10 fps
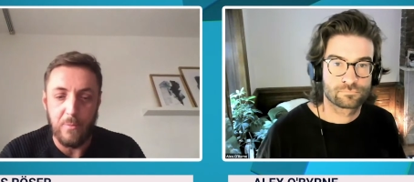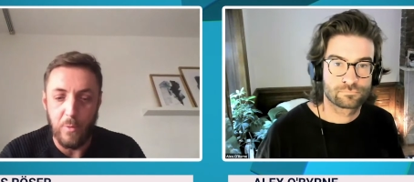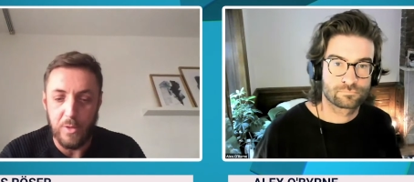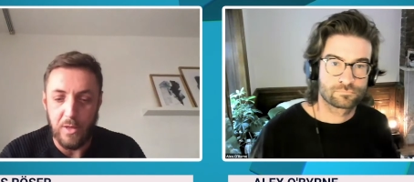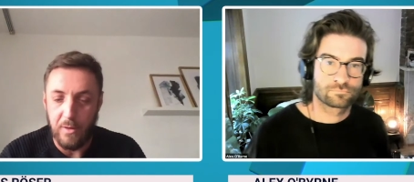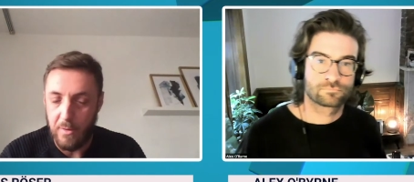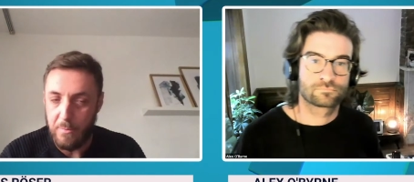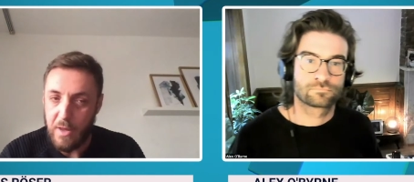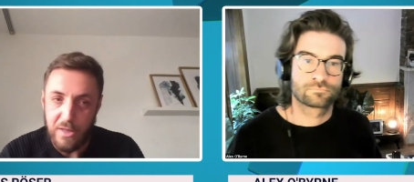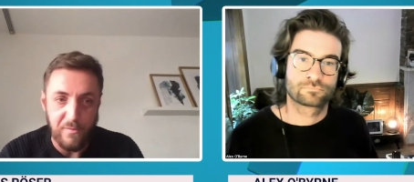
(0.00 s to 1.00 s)
Speaker 1: which are
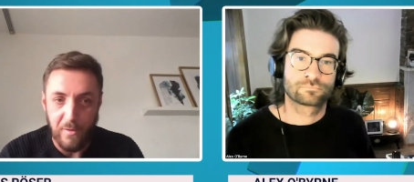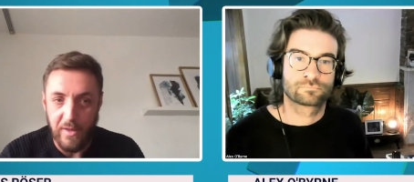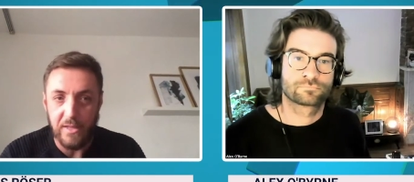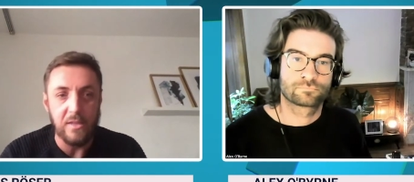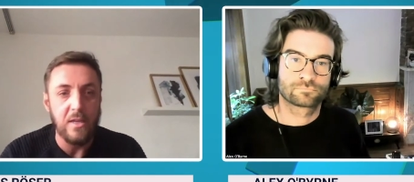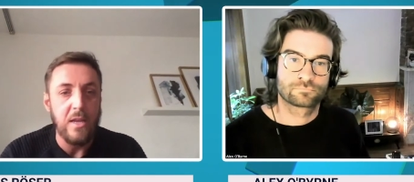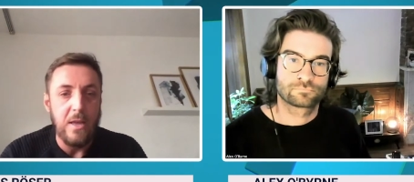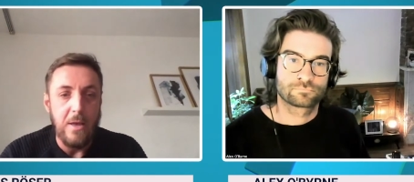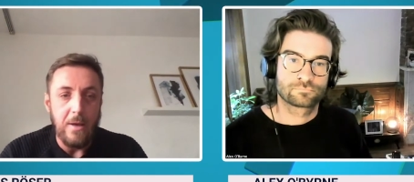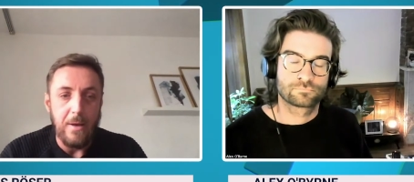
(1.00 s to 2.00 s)
best for that.
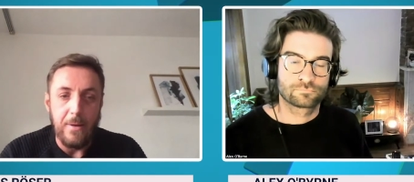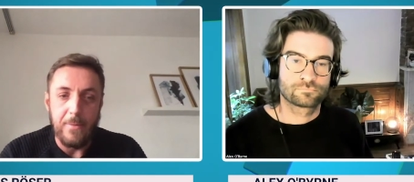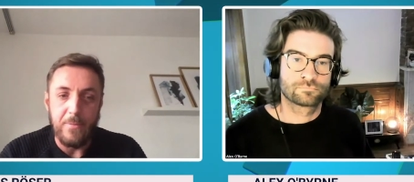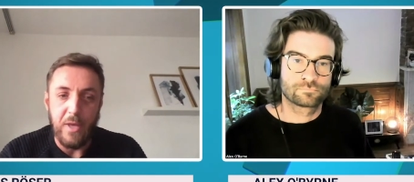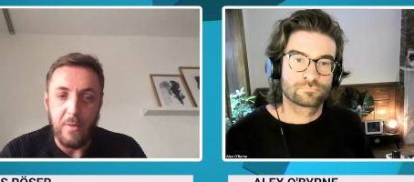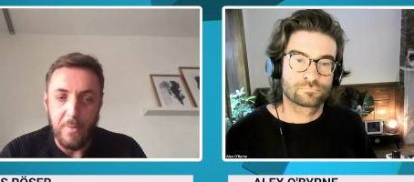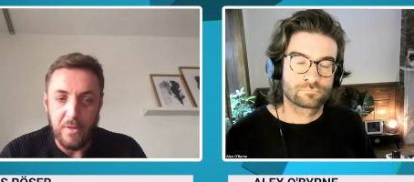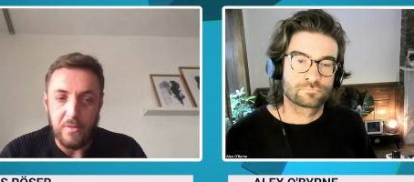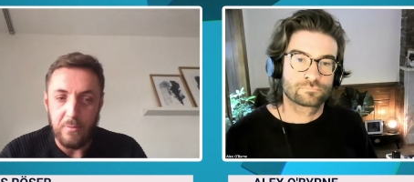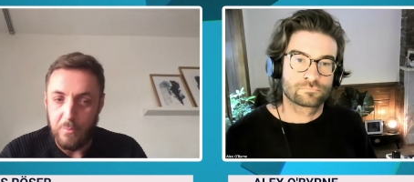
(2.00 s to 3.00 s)
Um, yeah, but,
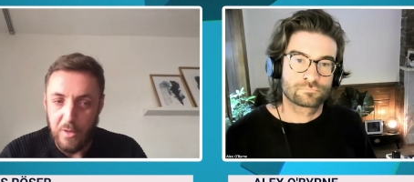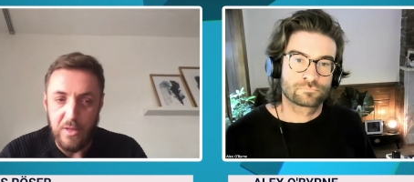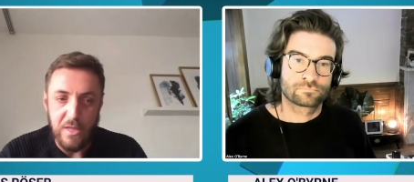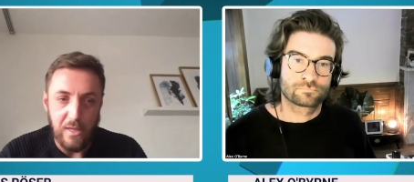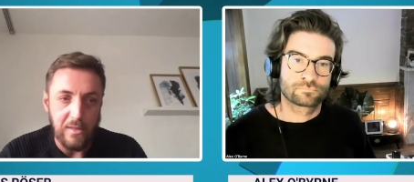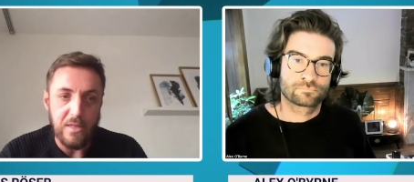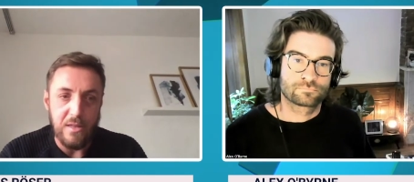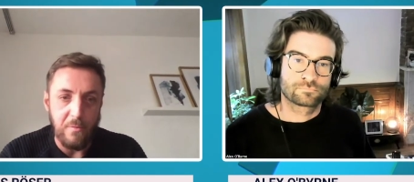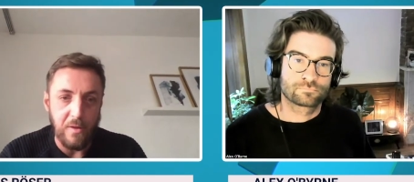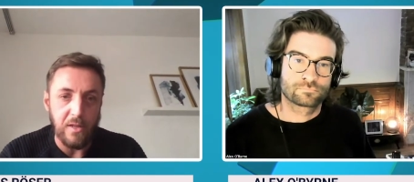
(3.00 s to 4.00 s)
but still that's
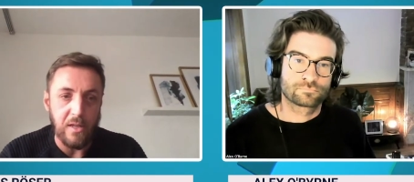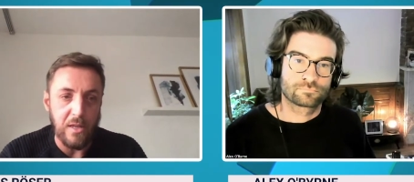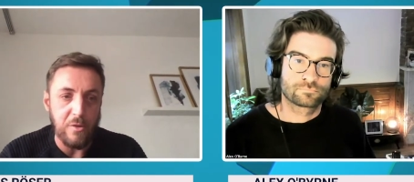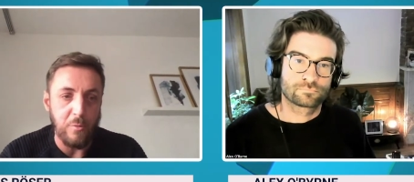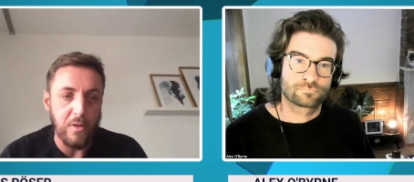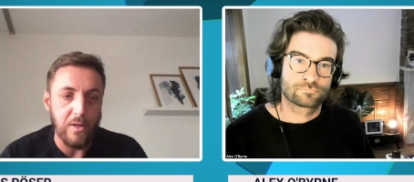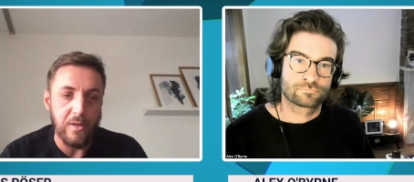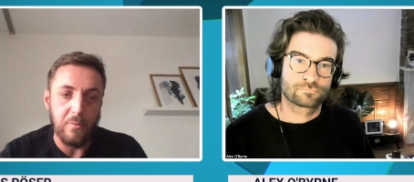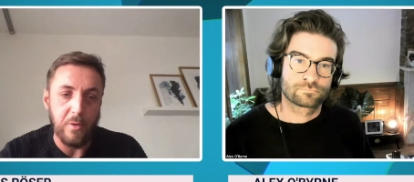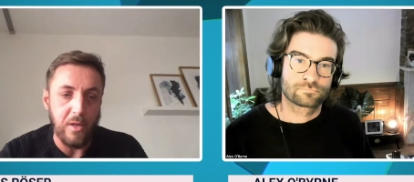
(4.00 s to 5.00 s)
something that has to be done in the
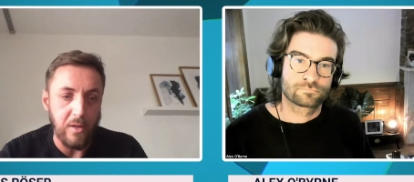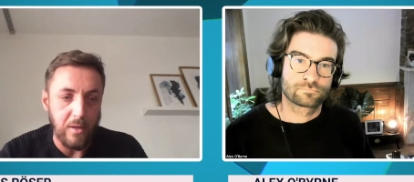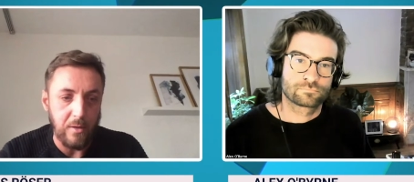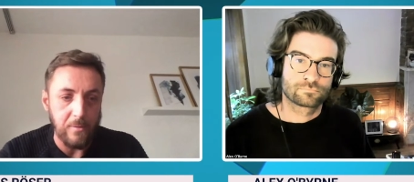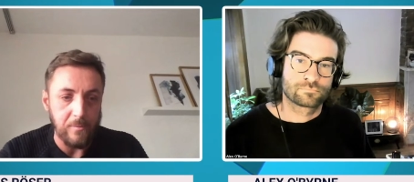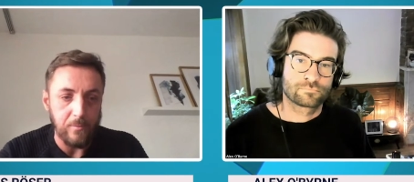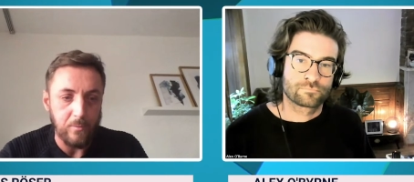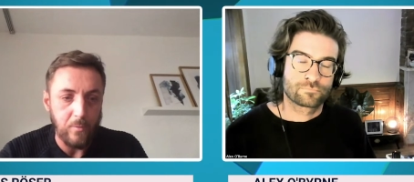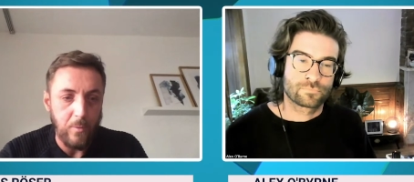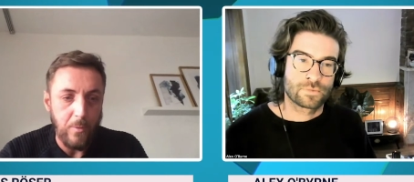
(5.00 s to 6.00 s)
beginning. Yeah.
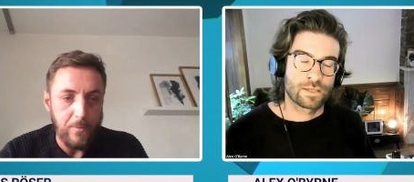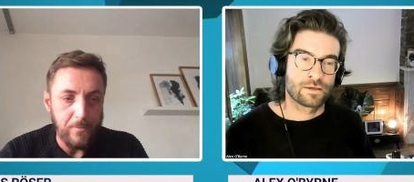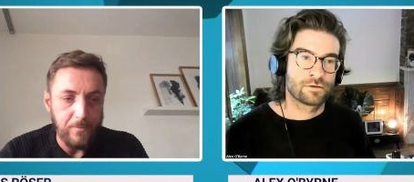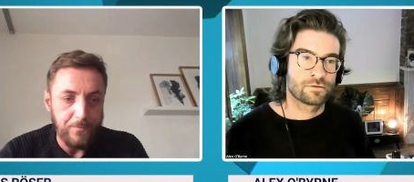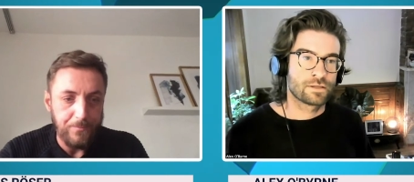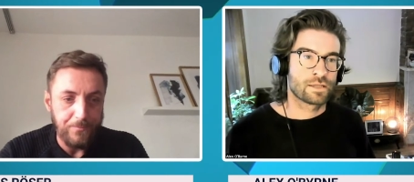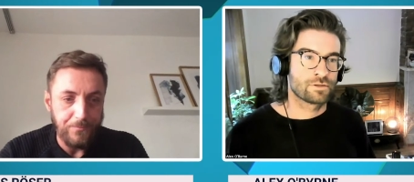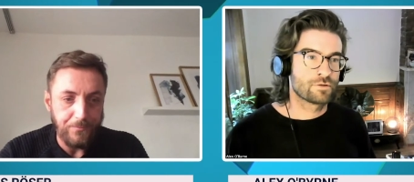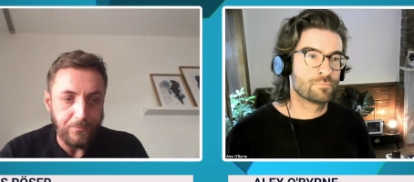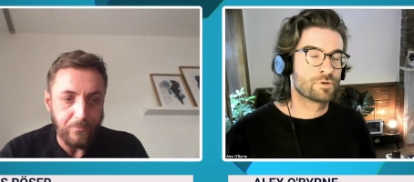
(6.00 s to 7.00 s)
Speaker 2: Yeah, yeah, a uh,
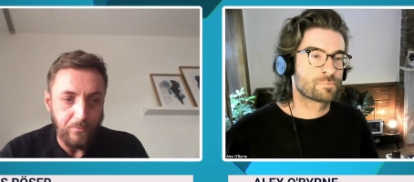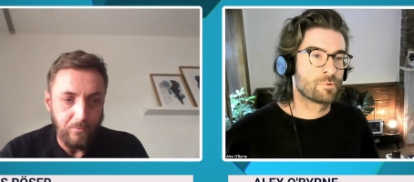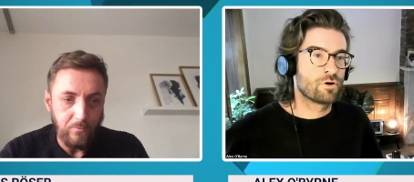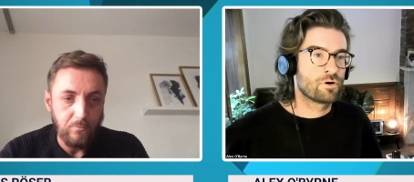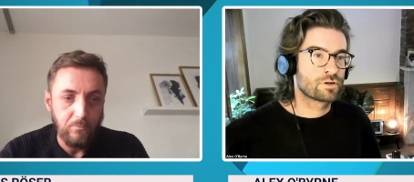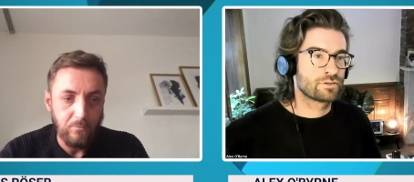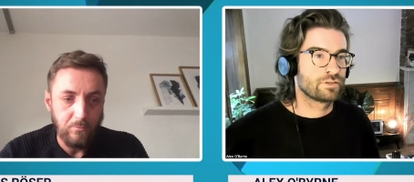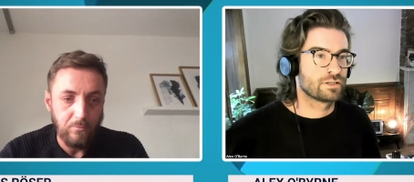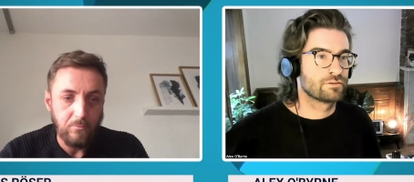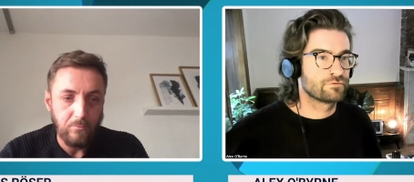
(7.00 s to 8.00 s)
much more auditing
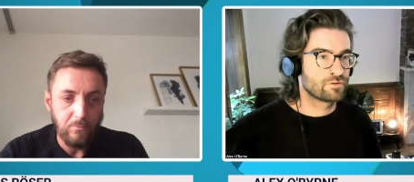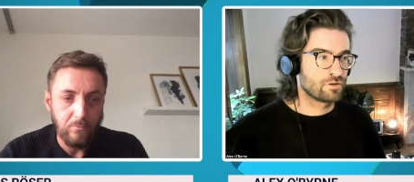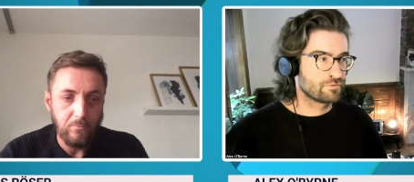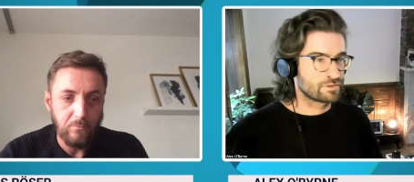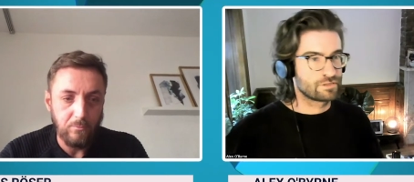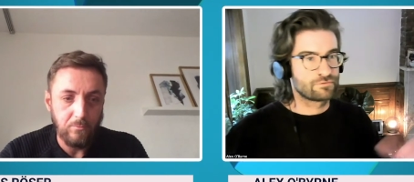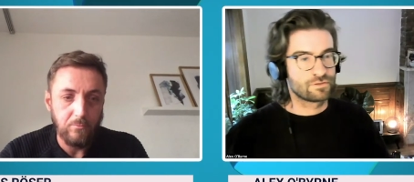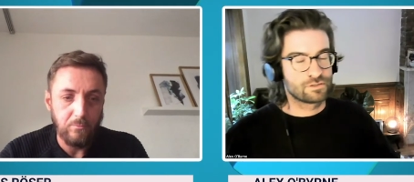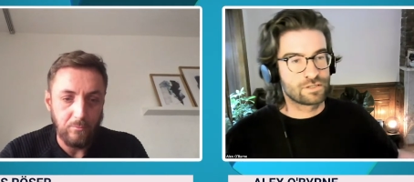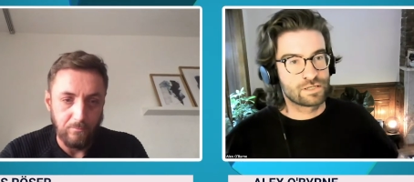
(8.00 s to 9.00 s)
of, of the different
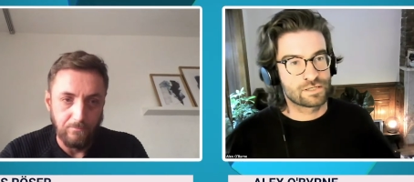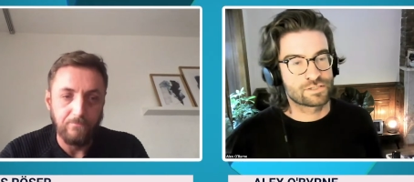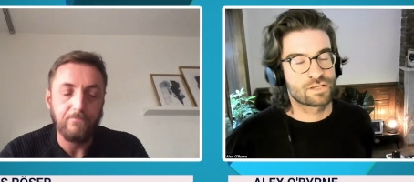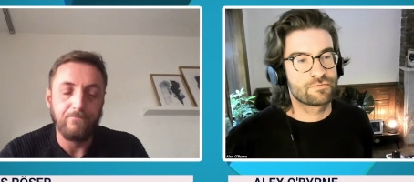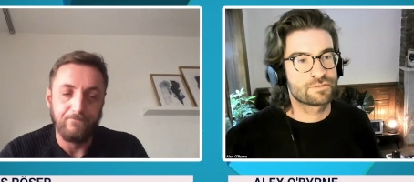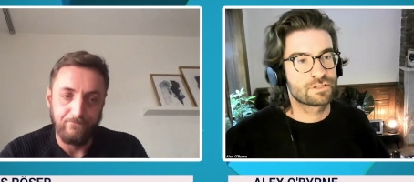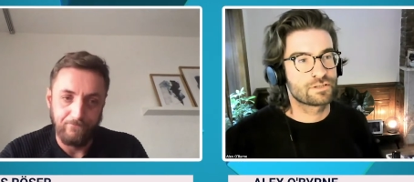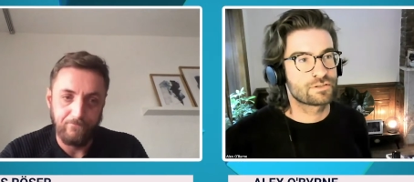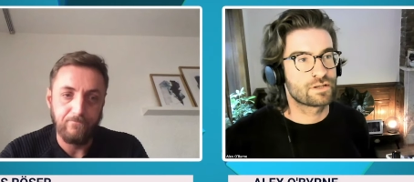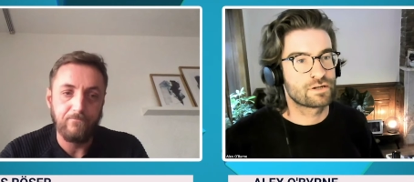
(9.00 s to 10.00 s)
uh, services
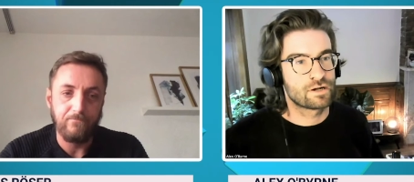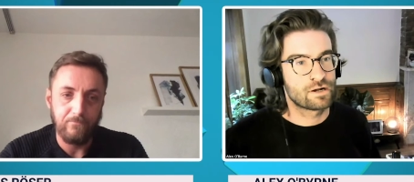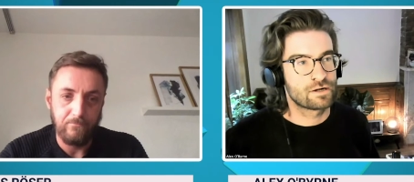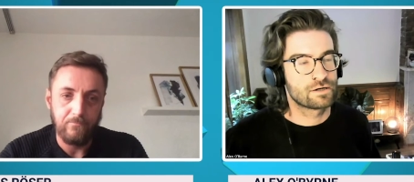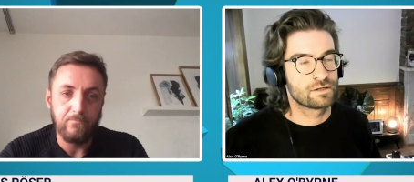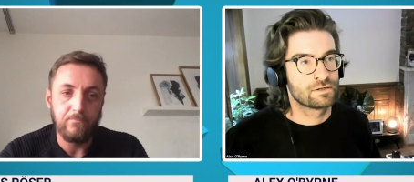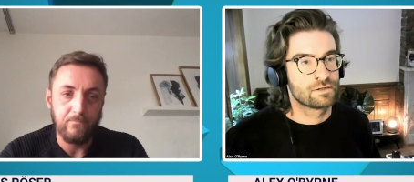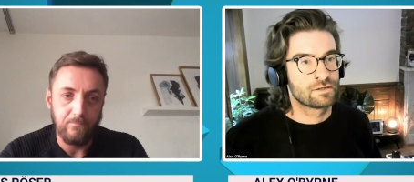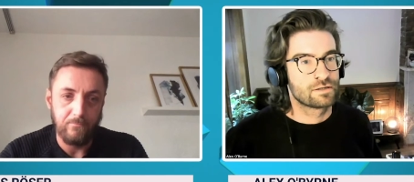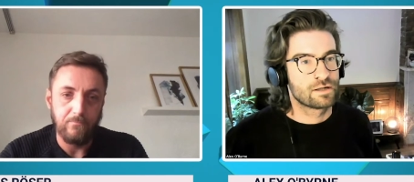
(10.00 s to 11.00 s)
that are
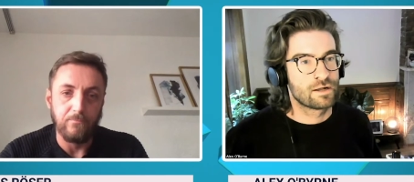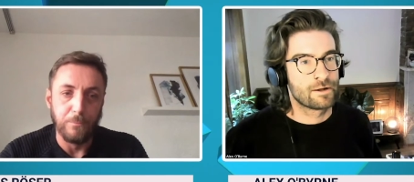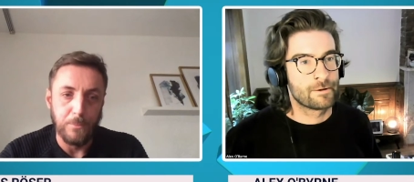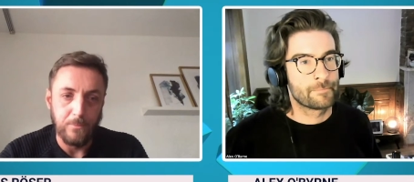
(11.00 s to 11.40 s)
um,